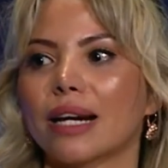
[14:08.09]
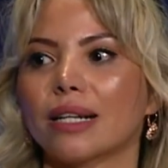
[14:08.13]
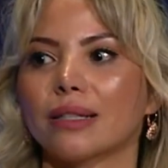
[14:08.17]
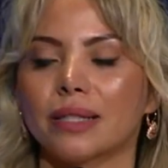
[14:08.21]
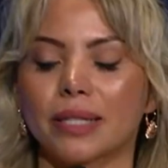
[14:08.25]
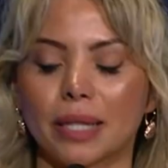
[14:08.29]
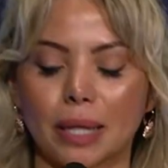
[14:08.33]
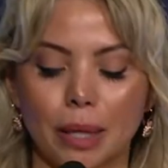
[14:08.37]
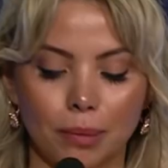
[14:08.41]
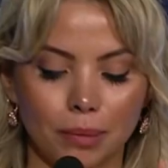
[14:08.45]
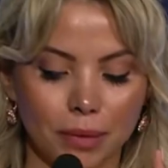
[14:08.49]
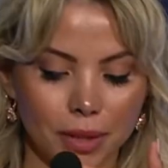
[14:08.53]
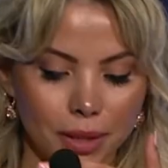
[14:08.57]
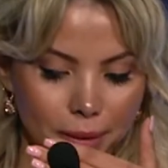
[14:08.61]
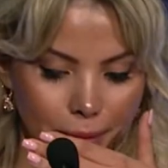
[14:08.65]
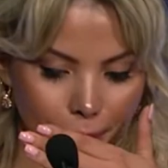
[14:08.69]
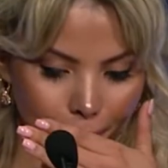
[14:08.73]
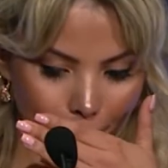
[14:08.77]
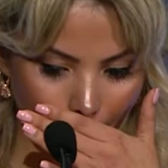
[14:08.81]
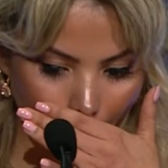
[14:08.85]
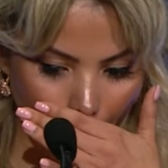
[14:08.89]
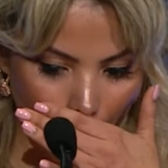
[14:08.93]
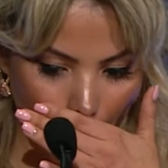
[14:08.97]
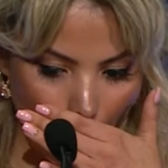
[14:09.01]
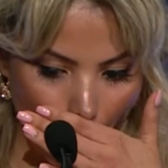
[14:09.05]
attempt,
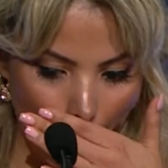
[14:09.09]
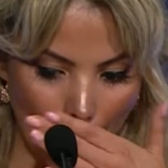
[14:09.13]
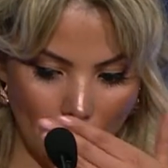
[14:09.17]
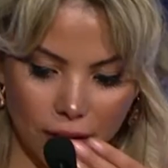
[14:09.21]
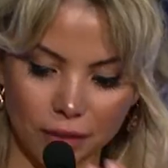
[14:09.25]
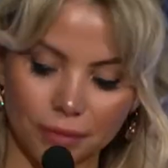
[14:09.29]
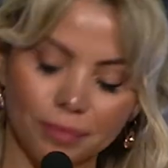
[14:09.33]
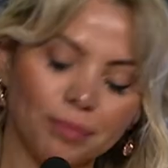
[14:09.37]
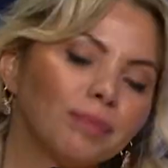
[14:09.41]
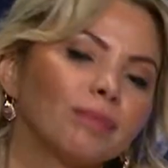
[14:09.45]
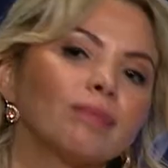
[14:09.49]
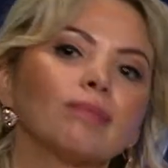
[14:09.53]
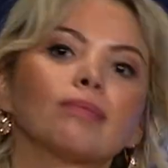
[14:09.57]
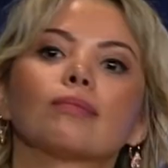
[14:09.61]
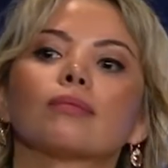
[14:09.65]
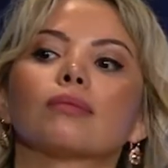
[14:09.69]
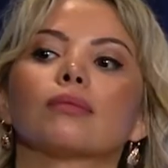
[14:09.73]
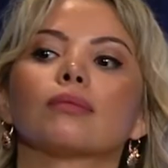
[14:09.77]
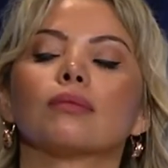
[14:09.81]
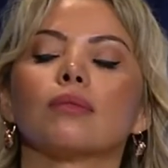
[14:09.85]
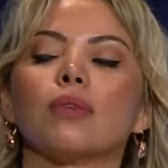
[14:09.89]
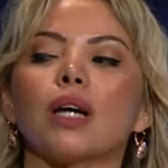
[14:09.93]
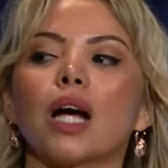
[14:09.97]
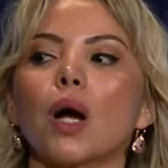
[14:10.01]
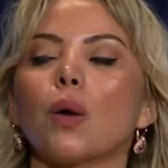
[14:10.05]

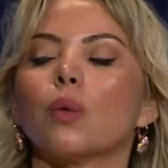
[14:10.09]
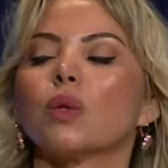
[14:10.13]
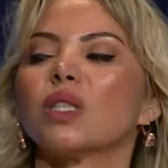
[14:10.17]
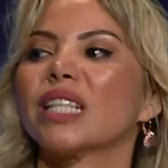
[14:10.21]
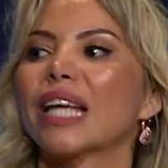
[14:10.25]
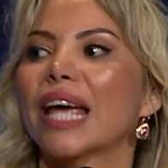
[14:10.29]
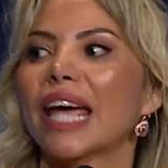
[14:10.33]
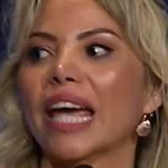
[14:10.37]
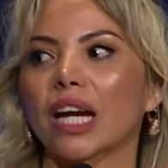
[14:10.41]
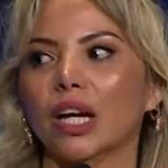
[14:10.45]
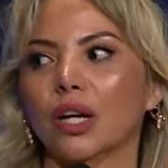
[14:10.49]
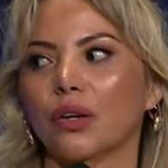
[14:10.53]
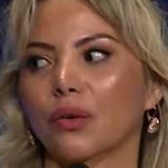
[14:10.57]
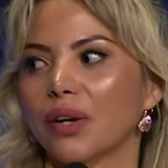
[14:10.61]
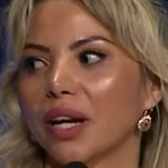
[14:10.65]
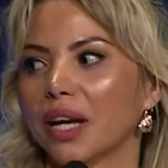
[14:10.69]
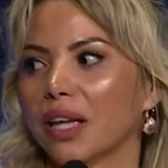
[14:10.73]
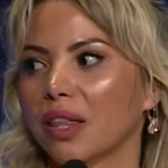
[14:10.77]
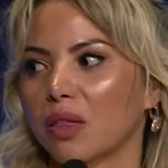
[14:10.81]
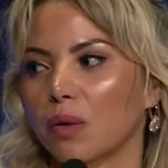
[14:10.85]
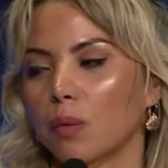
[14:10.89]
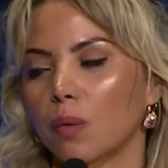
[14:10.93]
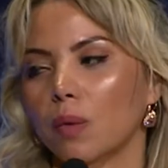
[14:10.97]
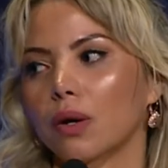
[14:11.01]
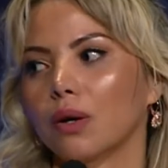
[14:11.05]
I was angry at
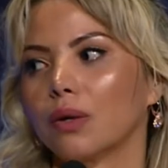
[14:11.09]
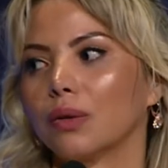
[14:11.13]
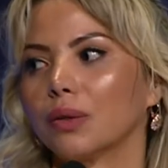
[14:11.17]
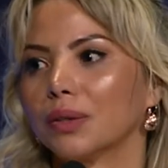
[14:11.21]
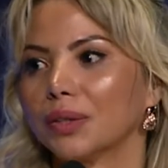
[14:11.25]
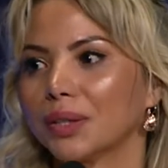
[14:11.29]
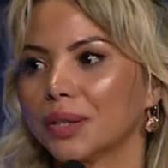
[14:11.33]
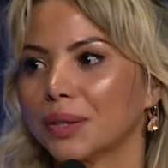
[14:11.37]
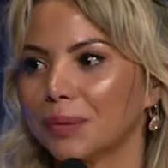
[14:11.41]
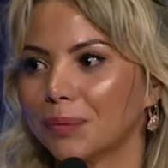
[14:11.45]
the world.